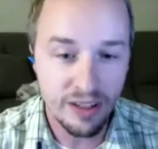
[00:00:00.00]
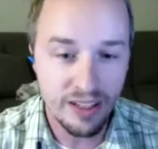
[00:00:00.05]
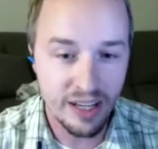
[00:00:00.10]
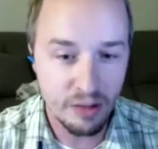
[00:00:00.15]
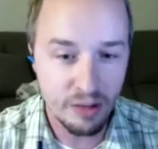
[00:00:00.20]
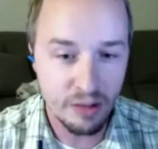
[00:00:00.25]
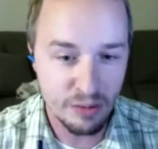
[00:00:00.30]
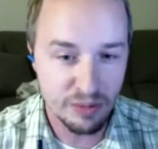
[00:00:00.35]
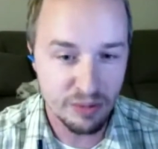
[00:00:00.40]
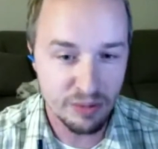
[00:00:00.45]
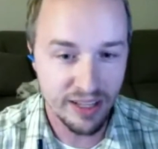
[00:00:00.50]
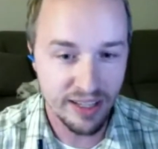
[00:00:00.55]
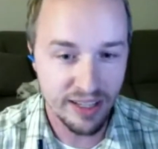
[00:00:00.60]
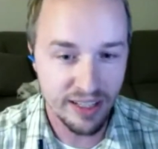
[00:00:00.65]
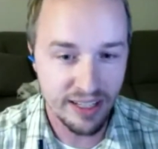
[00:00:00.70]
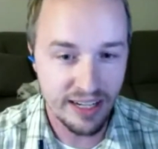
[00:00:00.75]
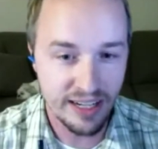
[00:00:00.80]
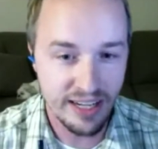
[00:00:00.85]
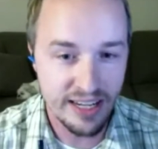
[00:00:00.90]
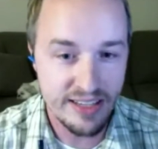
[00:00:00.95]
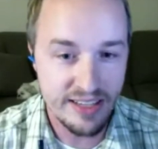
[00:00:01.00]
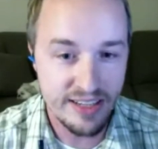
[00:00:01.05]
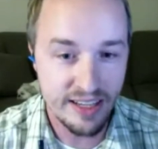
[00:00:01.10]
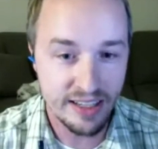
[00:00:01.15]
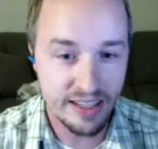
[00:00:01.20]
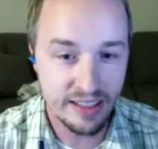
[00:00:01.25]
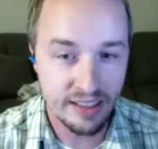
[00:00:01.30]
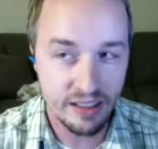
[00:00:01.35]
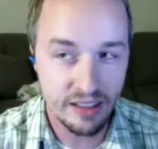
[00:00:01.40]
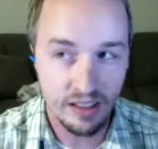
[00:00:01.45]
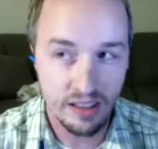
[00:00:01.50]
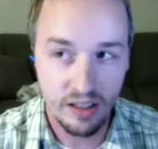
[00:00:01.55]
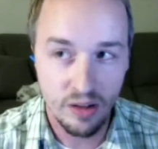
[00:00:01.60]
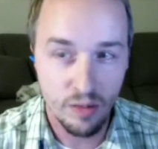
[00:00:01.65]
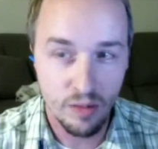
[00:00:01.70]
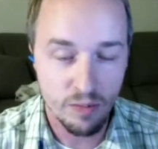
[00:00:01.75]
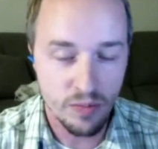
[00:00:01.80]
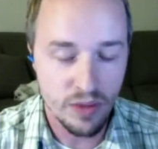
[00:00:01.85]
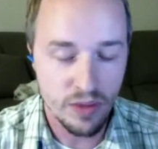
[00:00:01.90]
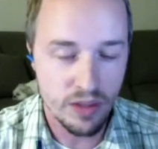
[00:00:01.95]
was playing it, and he's like,
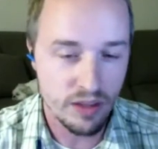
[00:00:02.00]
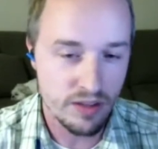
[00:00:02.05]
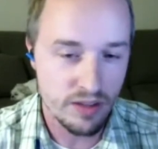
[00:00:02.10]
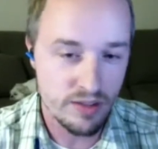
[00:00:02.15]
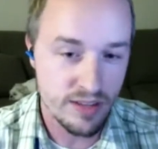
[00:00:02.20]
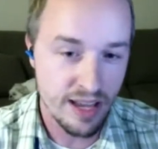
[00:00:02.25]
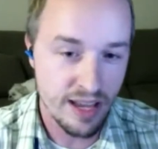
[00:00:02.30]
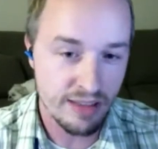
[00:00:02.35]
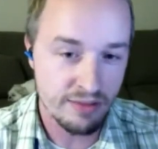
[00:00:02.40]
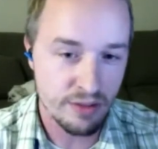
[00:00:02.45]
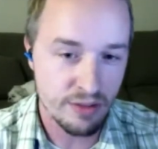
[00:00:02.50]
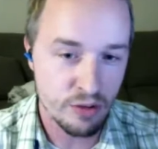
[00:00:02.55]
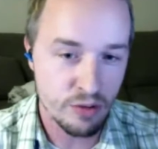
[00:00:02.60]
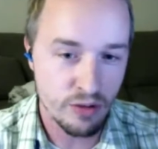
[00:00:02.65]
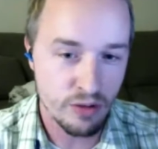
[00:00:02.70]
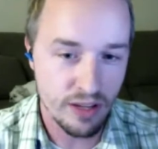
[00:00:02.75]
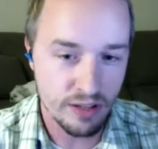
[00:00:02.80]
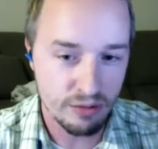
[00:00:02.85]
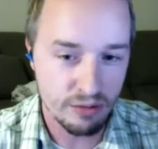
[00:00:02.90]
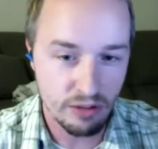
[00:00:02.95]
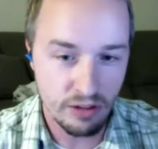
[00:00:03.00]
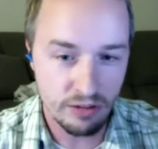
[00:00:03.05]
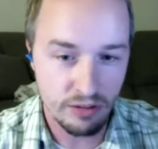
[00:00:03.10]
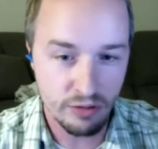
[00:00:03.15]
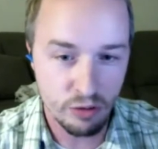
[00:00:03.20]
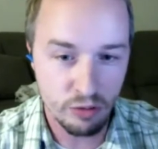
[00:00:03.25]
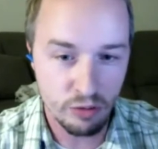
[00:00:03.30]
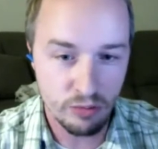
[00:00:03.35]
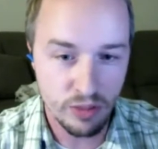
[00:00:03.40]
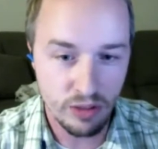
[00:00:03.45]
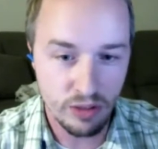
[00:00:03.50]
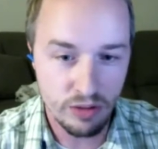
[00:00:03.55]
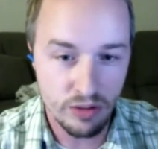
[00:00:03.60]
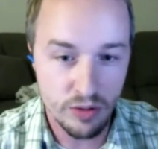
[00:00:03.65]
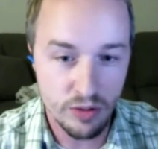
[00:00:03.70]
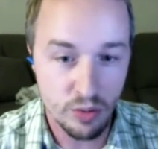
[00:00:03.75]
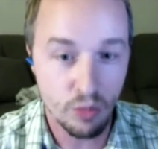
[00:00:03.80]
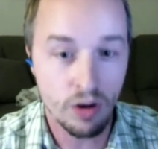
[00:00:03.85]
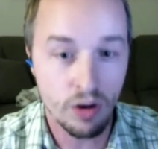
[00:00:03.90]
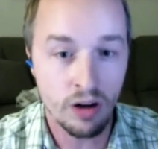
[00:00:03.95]
the side view and rear view mirrors
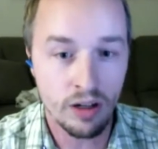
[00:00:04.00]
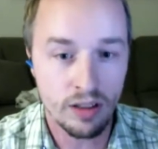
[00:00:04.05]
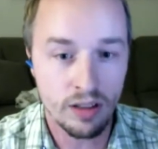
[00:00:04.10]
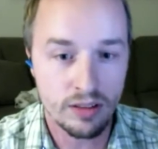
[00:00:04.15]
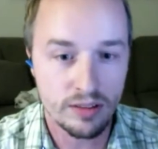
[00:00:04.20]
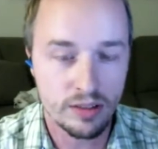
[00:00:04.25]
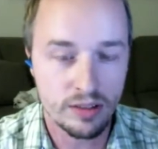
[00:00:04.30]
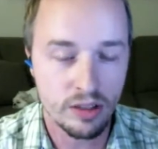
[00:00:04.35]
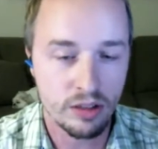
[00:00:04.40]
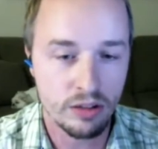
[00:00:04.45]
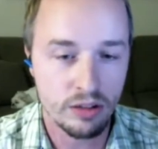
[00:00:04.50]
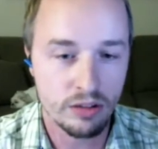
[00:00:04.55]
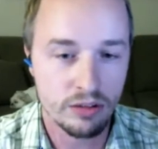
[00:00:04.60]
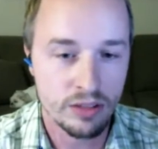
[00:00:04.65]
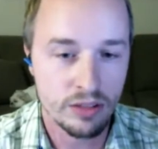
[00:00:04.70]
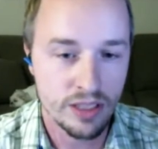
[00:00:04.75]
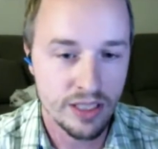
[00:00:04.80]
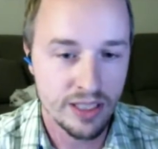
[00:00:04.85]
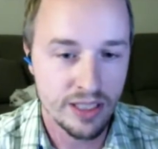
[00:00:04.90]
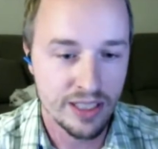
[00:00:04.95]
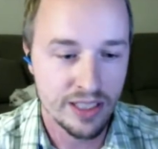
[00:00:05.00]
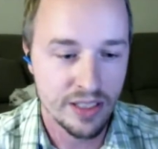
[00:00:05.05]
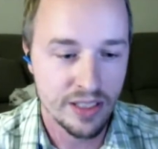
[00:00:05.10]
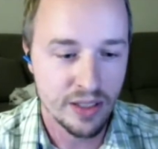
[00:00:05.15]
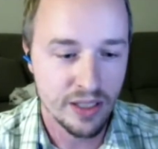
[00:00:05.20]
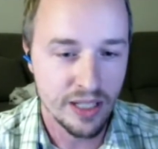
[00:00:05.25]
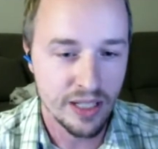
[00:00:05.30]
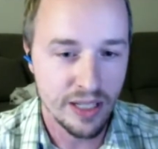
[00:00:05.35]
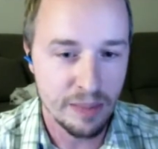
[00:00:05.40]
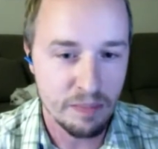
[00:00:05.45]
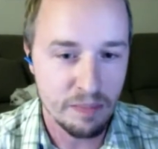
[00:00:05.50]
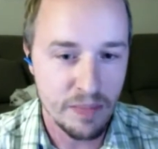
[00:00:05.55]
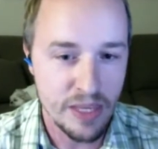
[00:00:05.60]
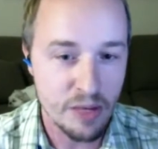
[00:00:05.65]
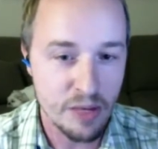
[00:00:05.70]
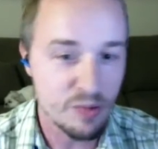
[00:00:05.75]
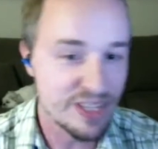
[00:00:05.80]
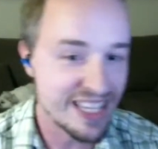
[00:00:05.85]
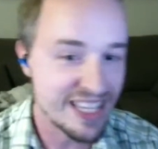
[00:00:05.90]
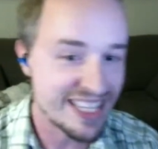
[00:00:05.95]
work. So he
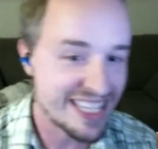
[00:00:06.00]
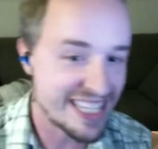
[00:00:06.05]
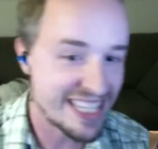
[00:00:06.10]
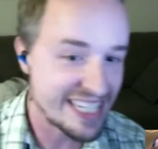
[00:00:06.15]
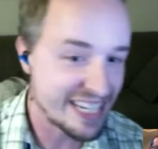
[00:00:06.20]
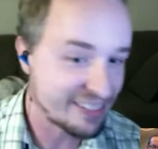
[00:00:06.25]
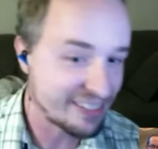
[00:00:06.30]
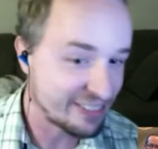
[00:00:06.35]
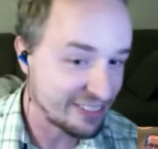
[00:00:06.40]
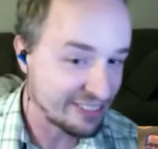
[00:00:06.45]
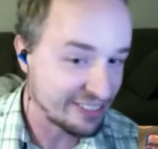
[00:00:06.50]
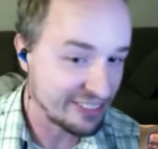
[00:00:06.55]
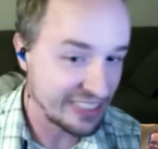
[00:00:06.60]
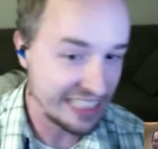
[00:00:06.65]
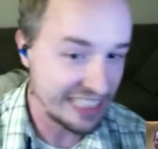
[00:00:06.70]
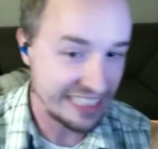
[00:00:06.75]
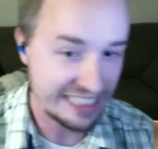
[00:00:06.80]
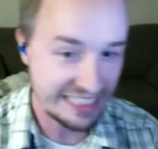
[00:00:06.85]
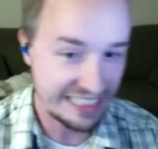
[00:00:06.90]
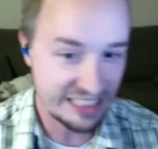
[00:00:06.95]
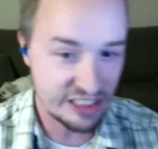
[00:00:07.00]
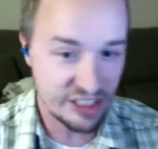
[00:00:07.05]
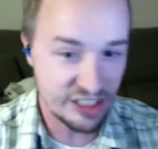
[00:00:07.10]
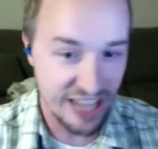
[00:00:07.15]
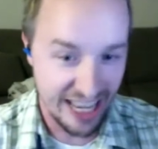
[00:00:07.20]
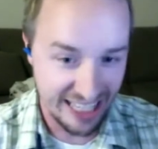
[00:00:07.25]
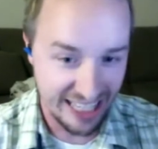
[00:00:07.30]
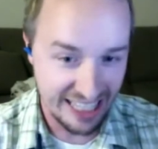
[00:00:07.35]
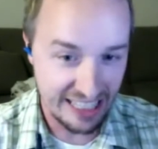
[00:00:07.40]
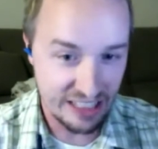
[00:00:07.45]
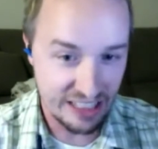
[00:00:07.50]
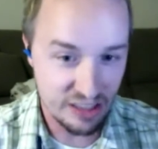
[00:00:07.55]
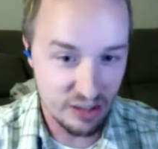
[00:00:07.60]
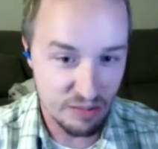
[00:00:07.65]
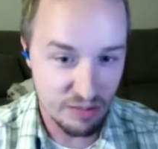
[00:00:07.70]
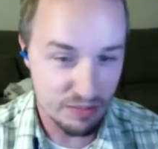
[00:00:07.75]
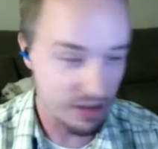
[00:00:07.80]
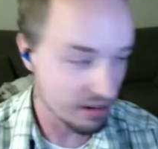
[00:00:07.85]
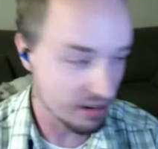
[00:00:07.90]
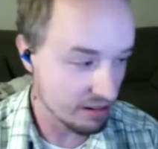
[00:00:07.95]
was instinctively checking the
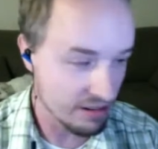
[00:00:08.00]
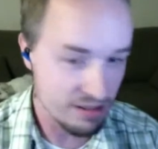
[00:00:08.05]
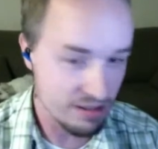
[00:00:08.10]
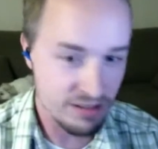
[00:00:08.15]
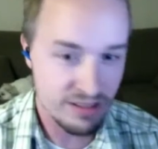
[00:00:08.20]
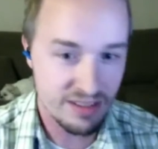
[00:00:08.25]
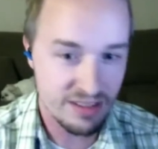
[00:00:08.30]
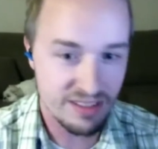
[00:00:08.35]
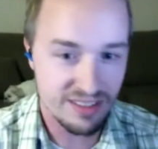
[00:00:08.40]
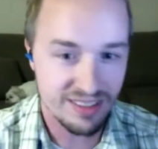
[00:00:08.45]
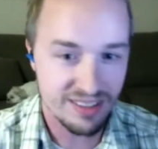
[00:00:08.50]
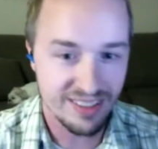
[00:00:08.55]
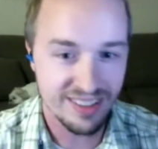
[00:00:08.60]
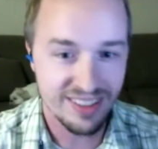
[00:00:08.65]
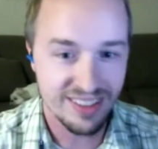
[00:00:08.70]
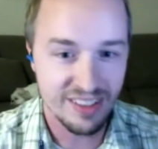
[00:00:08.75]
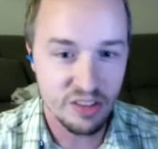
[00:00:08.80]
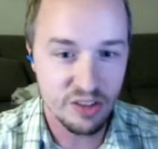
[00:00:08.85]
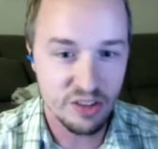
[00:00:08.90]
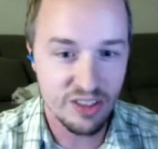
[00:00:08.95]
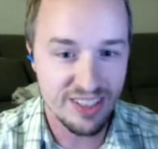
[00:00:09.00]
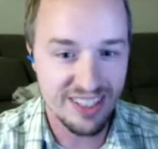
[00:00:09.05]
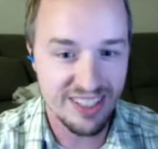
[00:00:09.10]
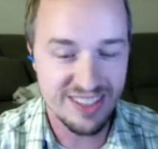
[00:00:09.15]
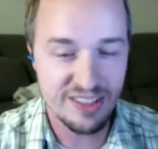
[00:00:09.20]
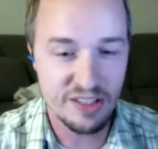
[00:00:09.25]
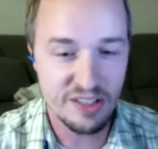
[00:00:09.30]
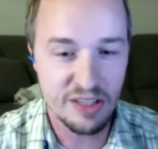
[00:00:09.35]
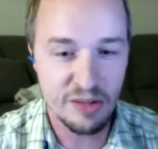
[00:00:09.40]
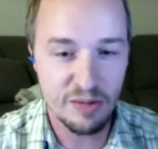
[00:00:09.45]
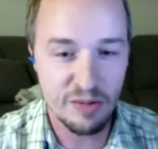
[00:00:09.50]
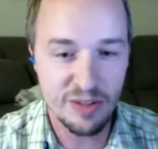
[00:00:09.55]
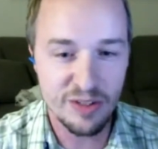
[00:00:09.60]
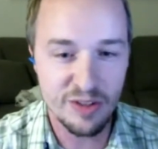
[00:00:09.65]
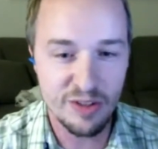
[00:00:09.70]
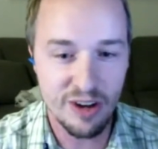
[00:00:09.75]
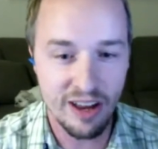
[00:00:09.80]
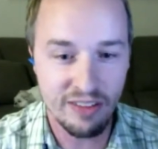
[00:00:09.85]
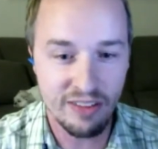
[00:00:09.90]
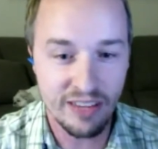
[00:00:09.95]
mirrors just as he was
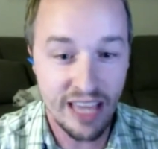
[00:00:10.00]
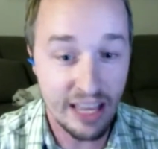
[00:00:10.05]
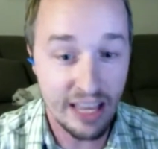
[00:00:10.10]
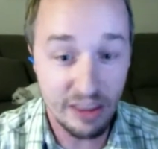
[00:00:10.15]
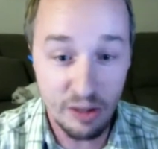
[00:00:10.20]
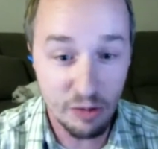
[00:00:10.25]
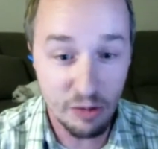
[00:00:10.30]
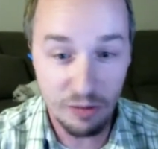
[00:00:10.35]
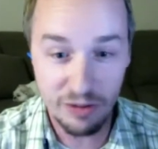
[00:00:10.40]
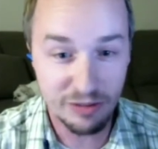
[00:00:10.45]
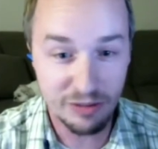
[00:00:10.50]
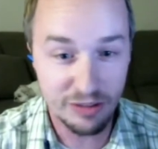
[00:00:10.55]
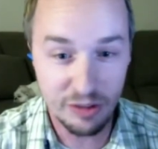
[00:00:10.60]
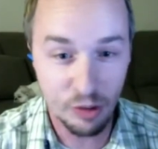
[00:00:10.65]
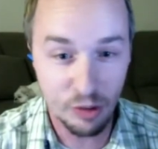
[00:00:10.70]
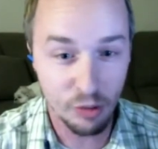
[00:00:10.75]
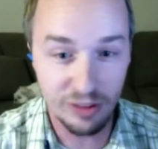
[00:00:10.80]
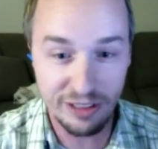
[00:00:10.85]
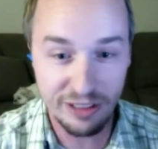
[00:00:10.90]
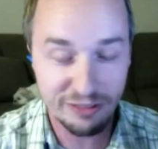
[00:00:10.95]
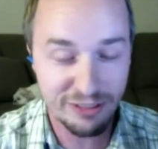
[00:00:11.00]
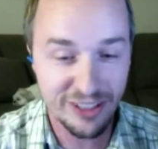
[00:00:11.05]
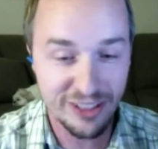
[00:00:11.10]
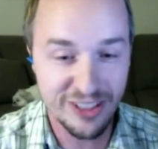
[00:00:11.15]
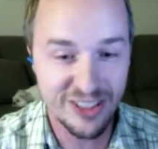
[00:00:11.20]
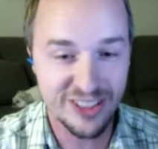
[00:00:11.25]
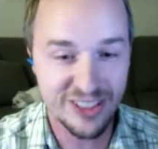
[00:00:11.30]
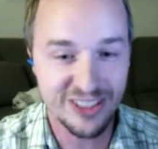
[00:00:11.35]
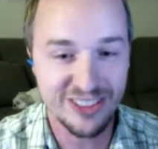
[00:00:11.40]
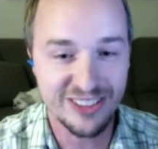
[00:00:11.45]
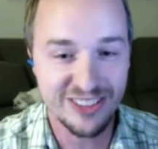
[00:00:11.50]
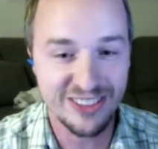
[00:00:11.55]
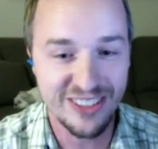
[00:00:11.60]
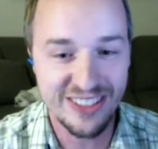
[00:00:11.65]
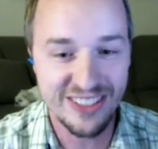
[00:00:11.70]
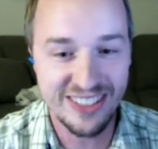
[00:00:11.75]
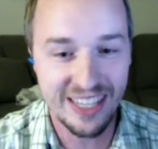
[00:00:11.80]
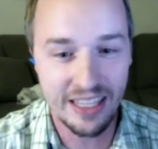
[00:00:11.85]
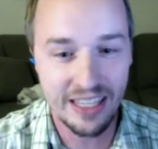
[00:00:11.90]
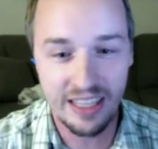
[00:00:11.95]
driving, and they were totally functional. So
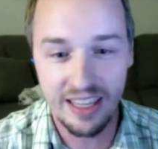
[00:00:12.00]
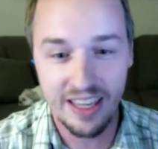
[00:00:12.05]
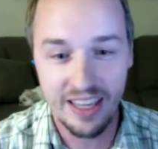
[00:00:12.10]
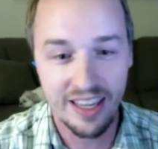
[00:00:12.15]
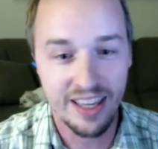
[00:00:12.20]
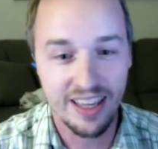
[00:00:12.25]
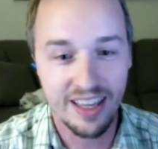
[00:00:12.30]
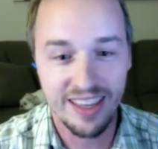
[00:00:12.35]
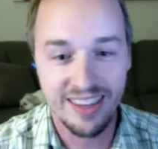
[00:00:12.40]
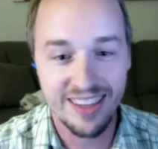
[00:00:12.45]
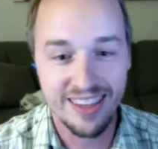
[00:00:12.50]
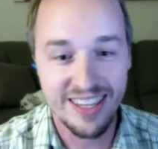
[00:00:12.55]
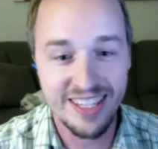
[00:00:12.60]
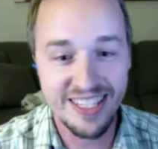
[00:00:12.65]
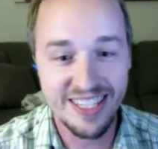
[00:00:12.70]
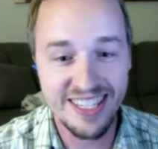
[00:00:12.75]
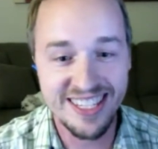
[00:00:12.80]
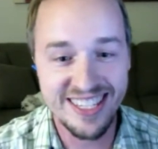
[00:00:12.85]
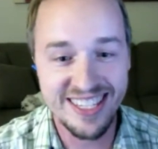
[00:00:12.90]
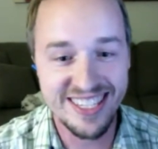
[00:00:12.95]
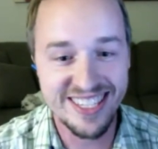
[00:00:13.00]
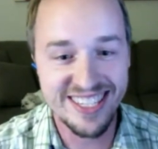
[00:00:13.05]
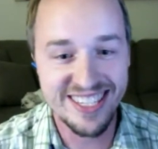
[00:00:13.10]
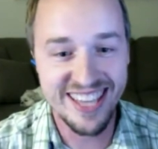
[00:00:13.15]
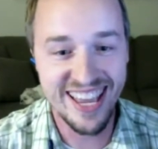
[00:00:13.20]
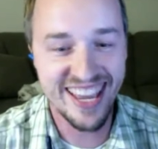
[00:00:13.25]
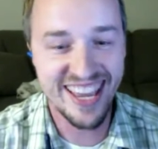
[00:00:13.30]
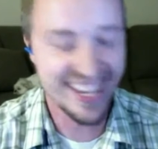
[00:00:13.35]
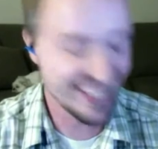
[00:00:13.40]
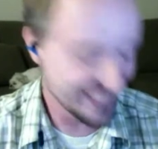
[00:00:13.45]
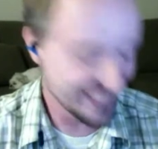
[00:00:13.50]
he's like, this is insane.